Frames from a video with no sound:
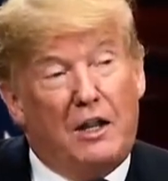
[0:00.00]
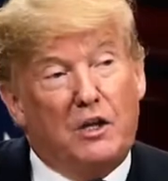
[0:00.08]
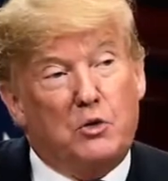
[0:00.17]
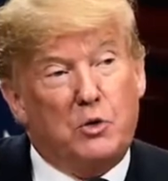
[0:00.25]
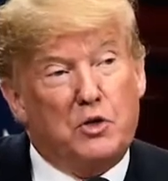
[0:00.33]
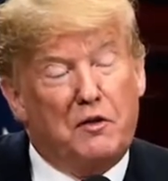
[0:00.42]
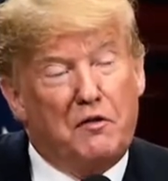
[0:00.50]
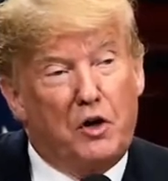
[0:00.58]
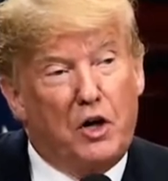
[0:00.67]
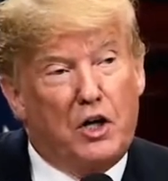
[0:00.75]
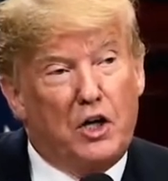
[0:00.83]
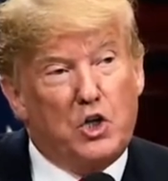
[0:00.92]
This was a
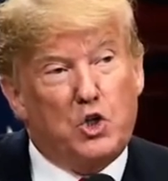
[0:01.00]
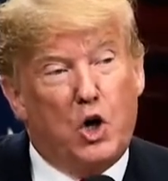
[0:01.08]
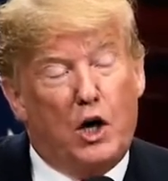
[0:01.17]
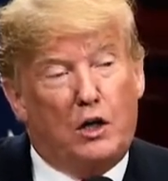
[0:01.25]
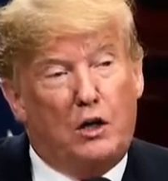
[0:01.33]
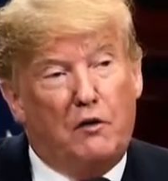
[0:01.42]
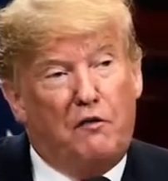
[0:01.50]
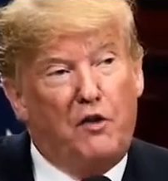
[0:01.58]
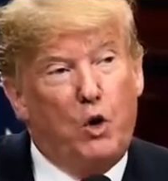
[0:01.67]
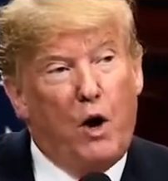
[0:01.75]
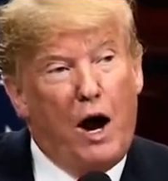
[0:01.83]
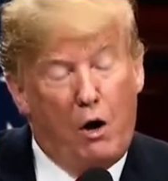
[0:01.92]
very constructive
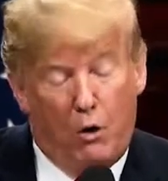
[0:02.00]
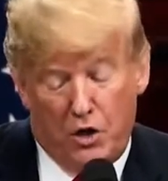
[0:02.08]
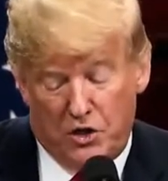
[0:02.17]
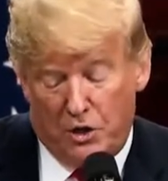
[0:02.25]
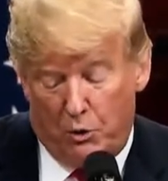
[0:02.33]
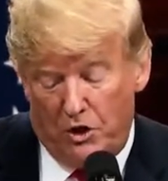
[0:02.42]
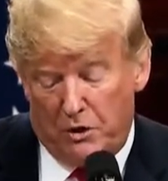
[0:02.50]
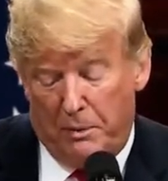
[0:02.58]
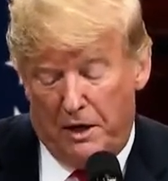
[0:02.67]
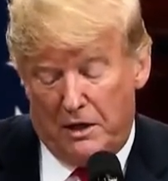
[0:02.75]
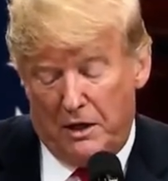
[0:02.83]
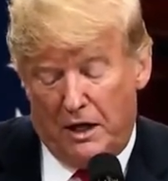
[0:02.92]
few hours that we
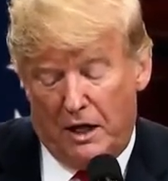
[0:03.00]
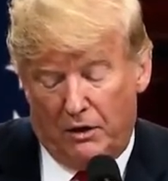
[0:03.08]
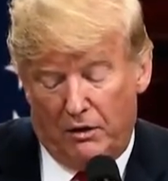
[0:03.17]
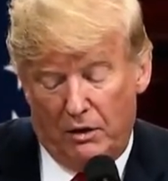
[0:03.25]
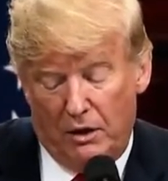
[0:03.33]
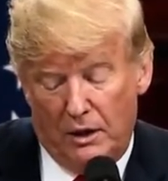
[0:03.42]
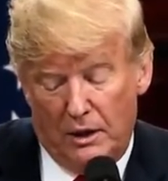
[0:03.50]
spent together.